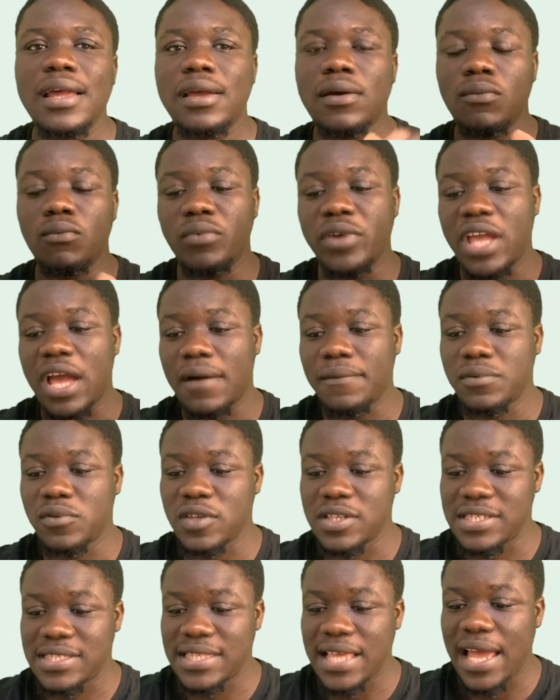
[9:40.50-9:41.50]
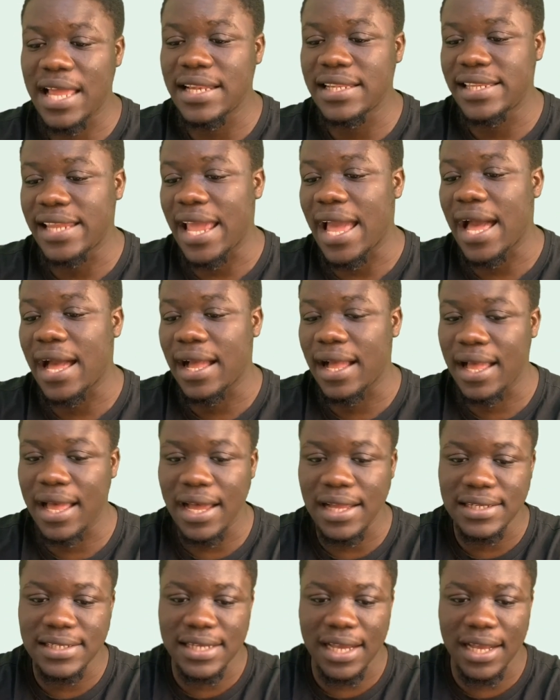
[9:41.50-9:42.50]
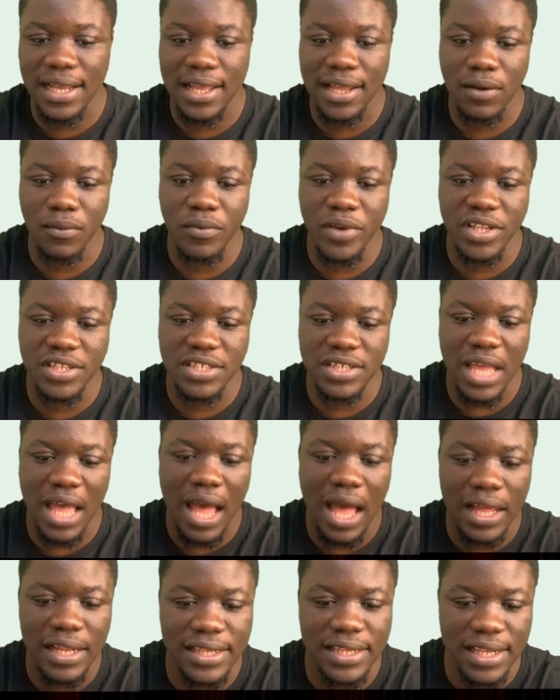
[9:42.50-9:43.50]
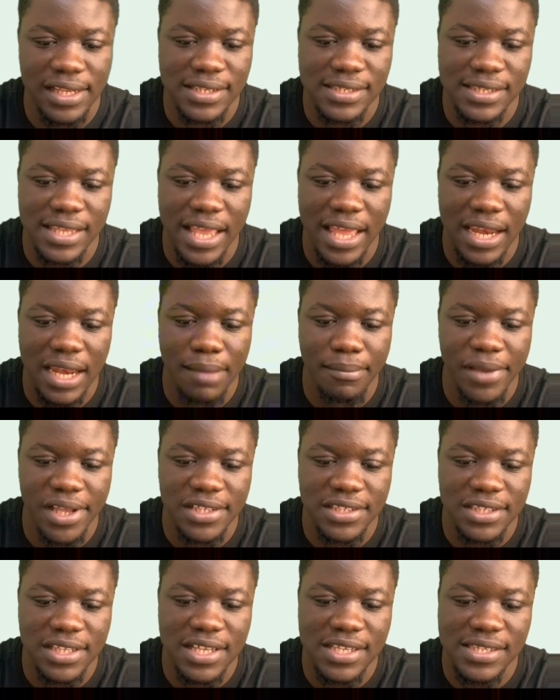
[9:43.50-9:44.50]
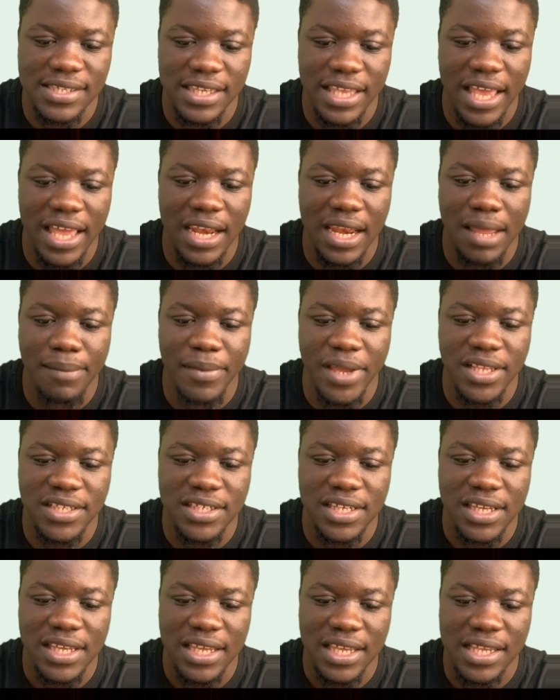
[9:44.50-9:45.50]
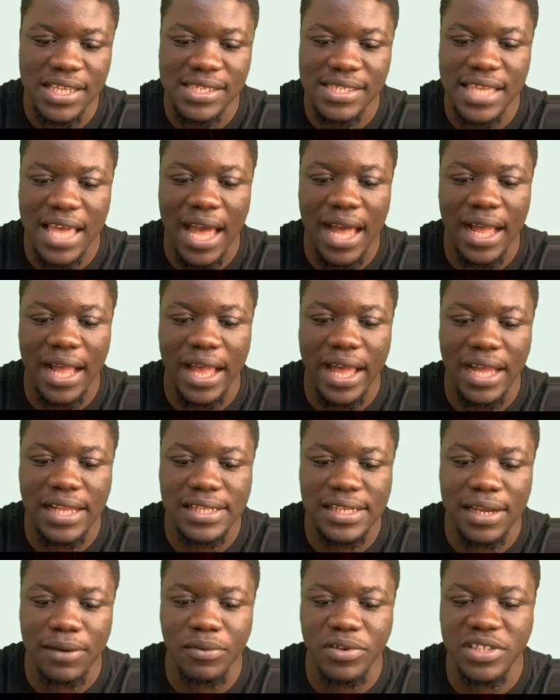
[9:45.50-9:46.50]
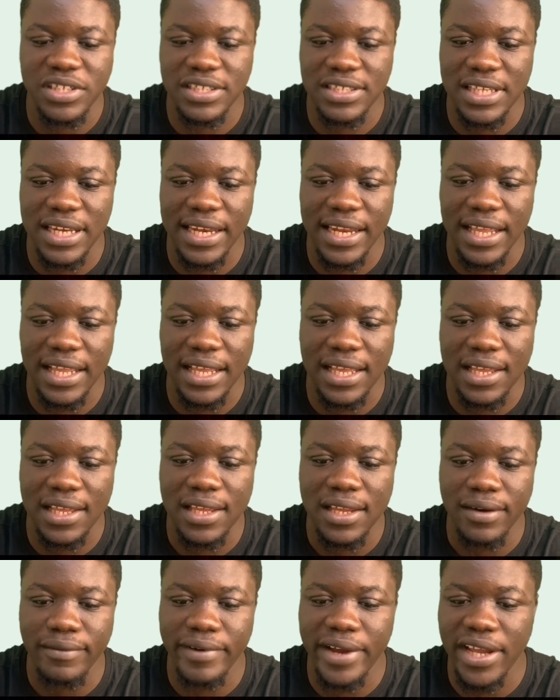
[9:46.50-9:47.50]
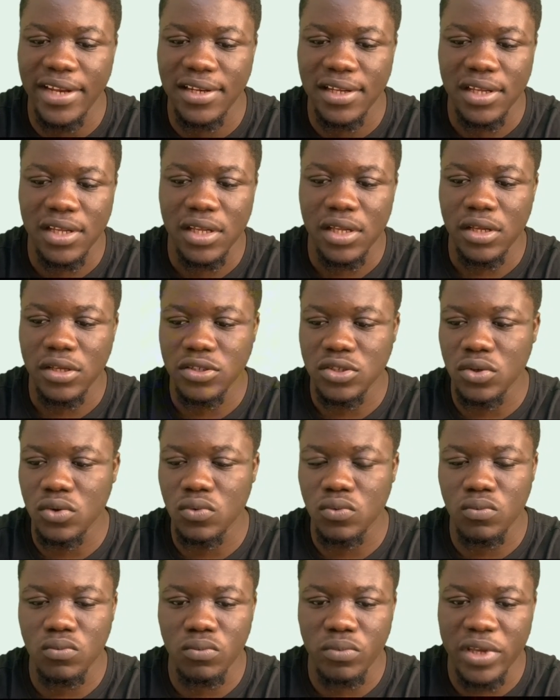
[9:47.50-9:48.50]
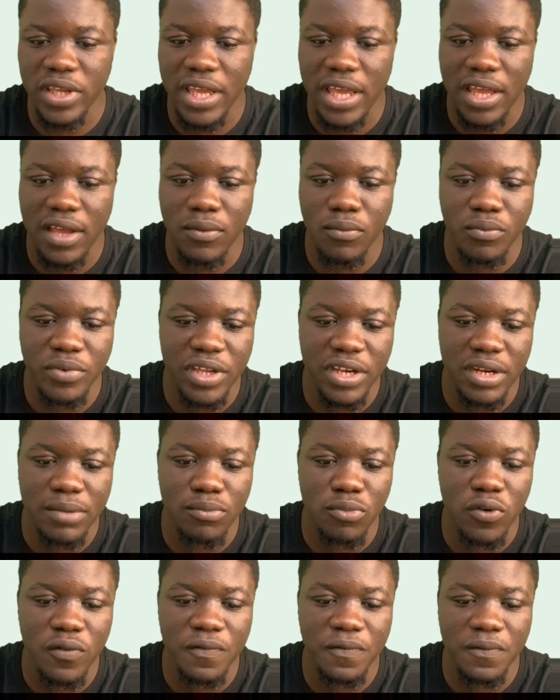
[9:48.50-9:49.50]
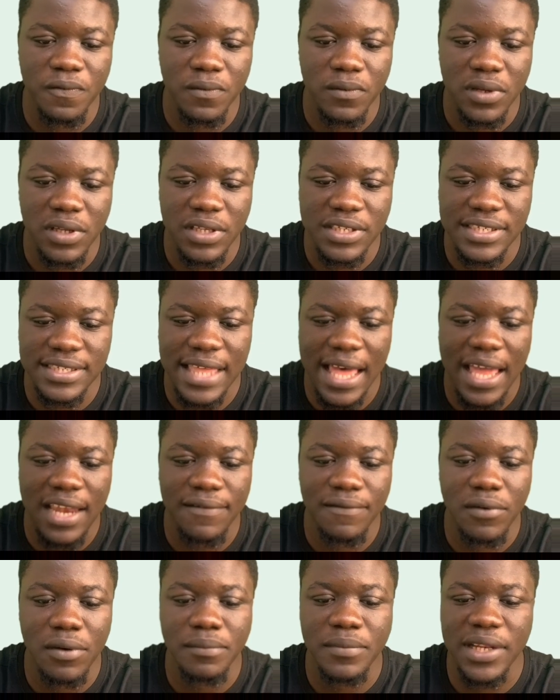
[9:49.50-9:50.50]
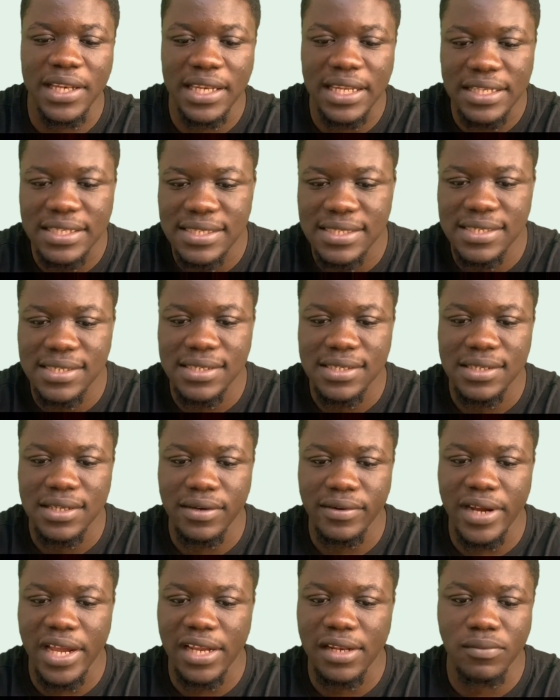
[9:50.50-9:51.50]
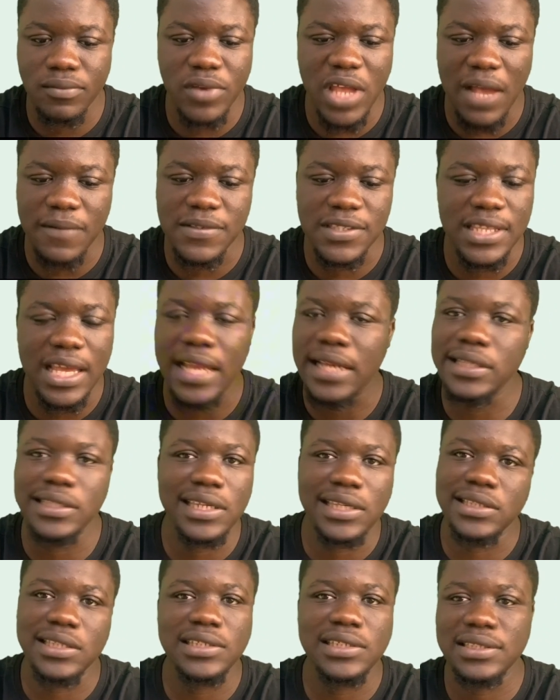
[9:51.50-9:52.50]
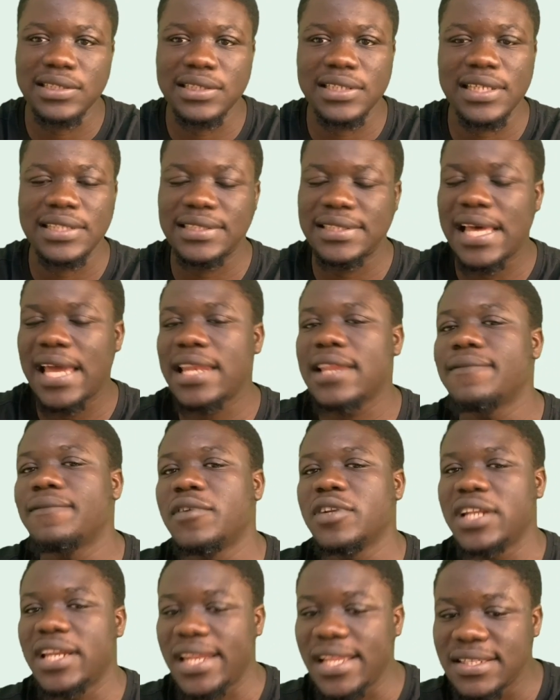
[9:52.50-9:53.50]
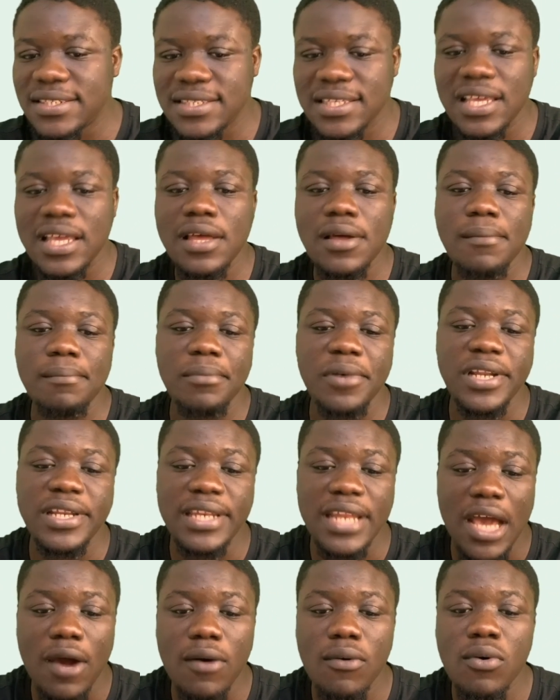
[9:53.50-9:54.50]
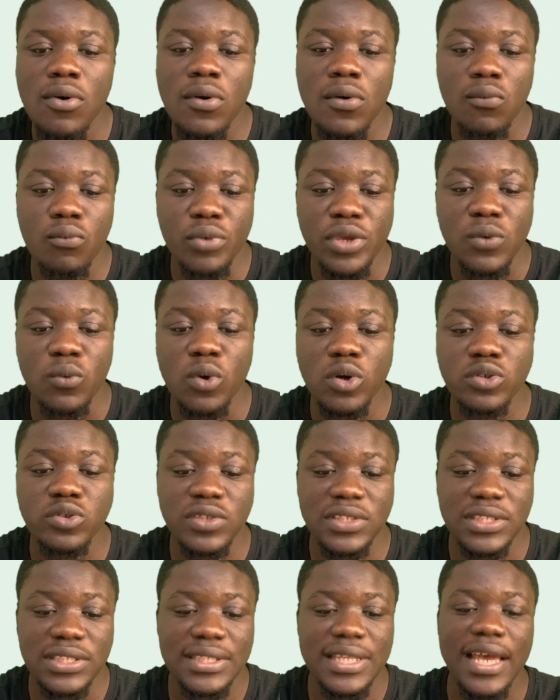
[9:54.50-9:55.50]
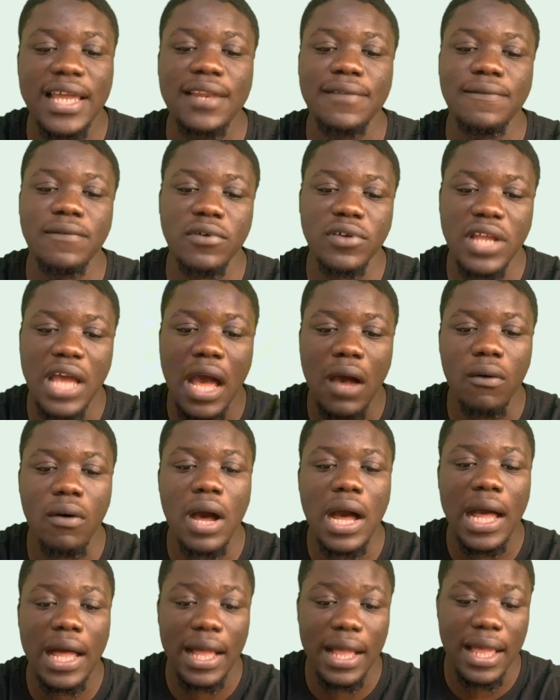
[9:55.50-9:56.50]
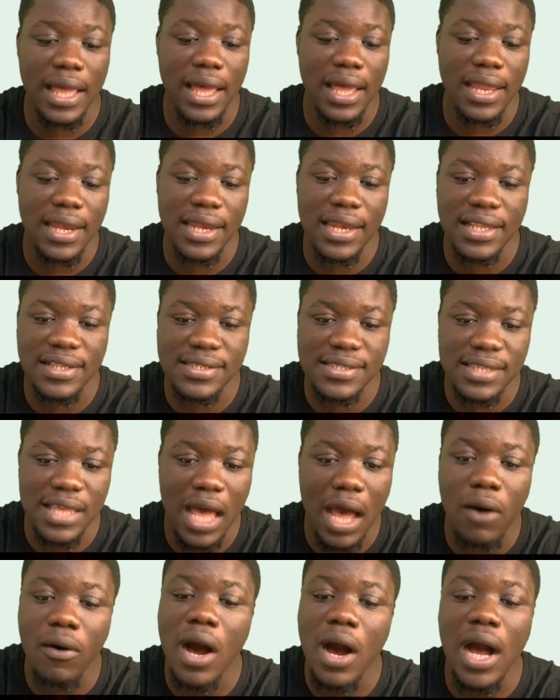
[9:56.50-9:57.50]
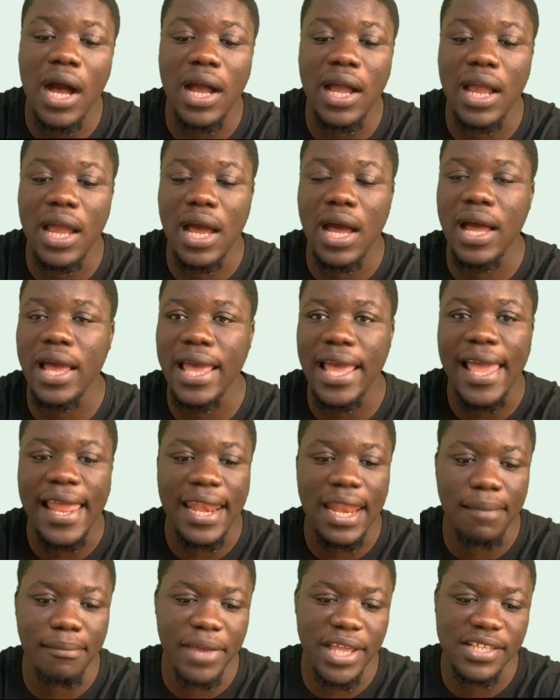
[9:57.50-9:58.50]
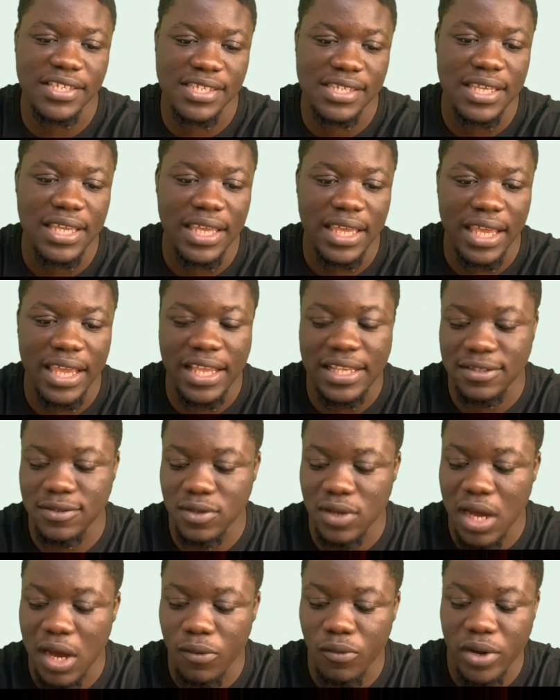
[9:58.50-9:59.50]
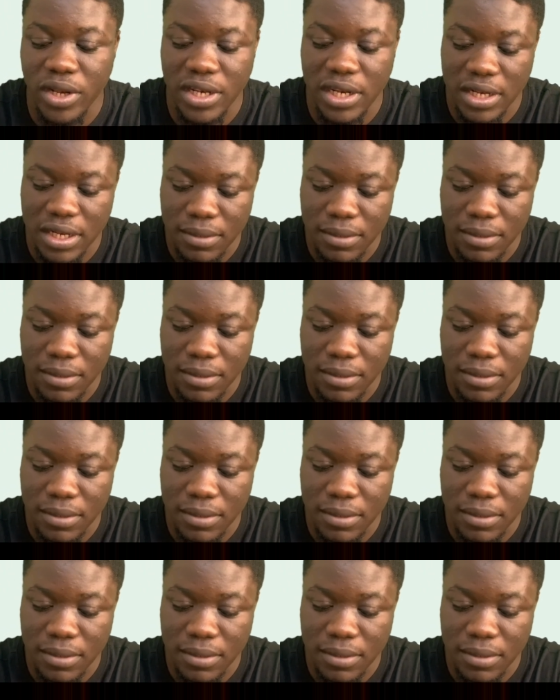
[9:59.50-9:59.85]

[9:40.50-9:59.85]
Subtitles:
we have to style the anchor tag, which are this element. This element is the anchor tag, which is the link, right? So here we remove style from list, right? We have styled it. This is the styling for the list, but now we want to style for our anchor list, our anchor elements into our one.